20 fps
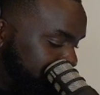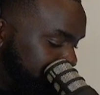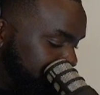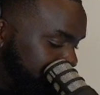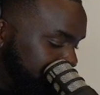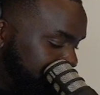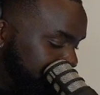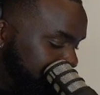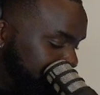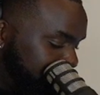
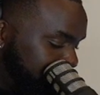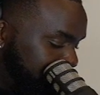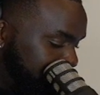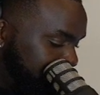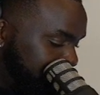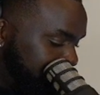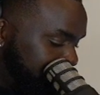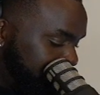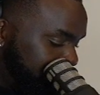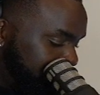
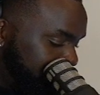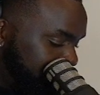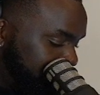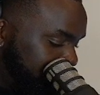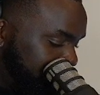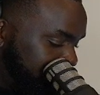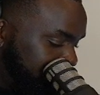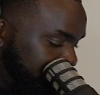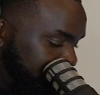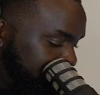
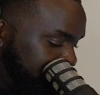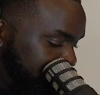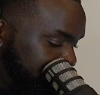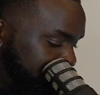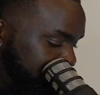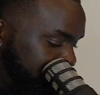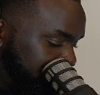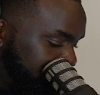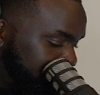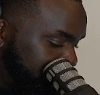
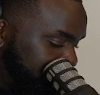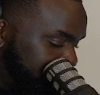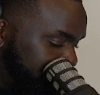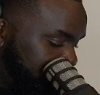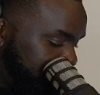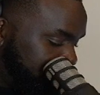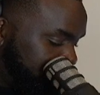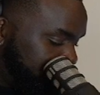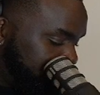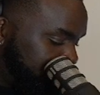
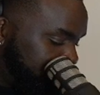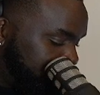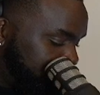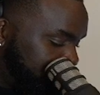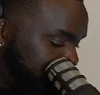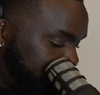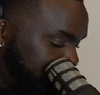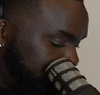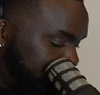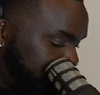
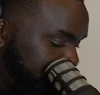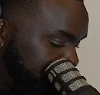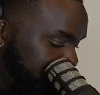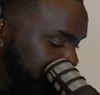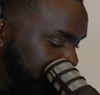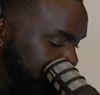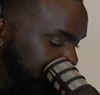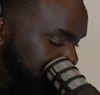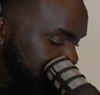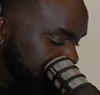
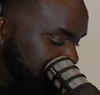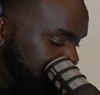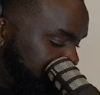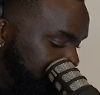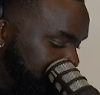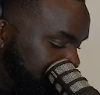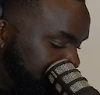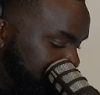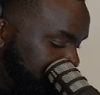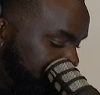
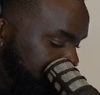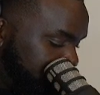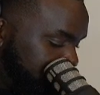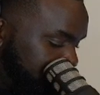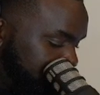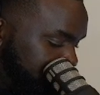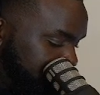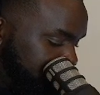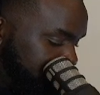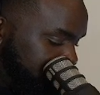
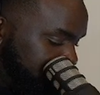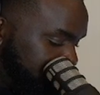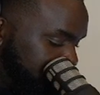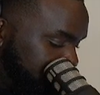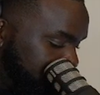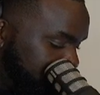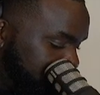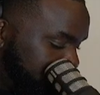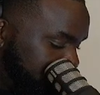(silent)